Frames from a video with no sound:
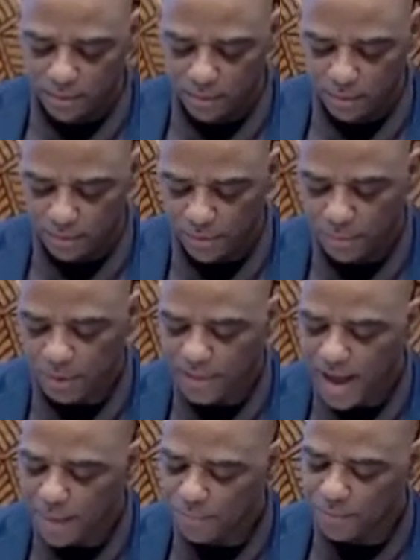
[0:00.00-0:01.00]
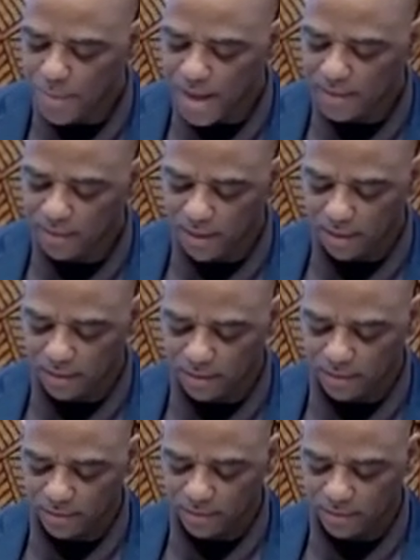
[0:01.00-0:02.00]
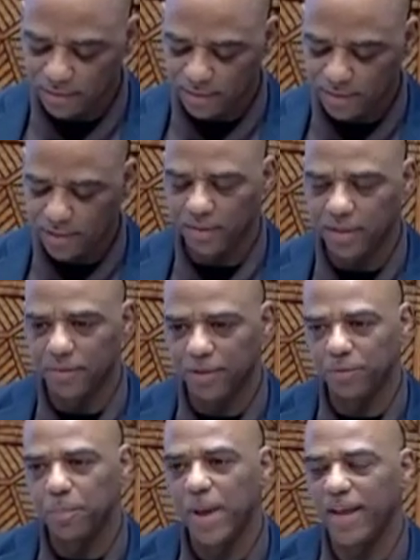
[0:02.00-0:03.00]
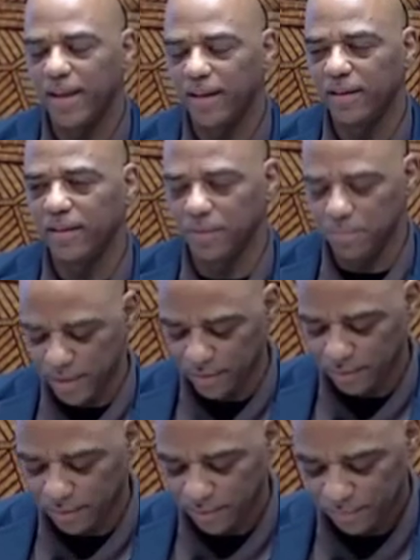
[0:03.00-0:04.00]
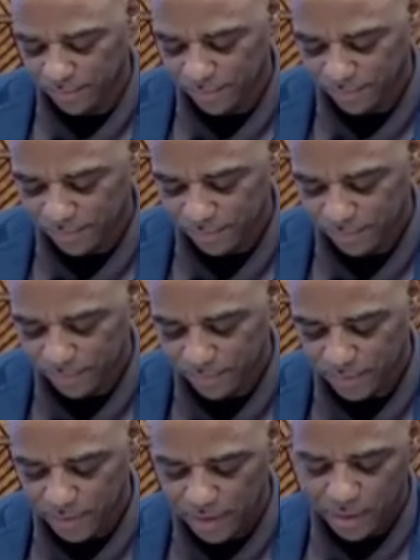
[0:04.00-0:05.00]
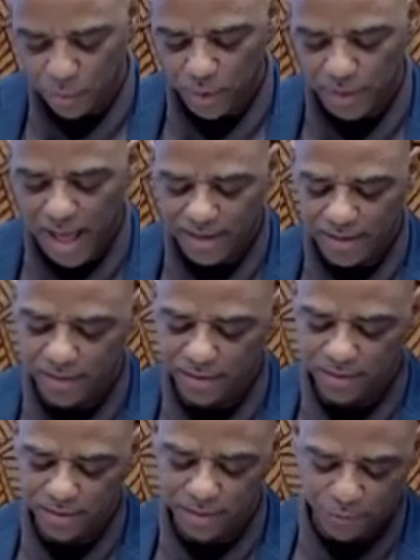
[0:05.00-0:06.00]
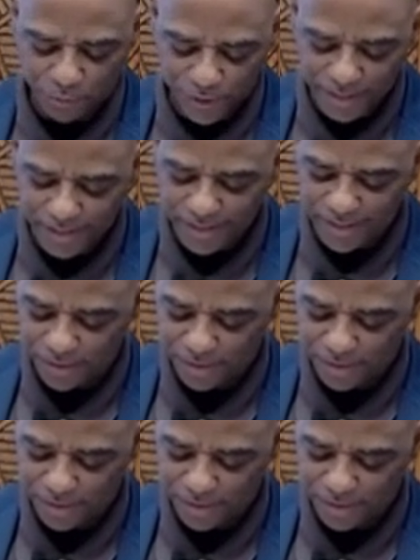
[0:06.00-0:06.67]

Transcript: From the top of my lungs until there is pain in the middle, well, I can read and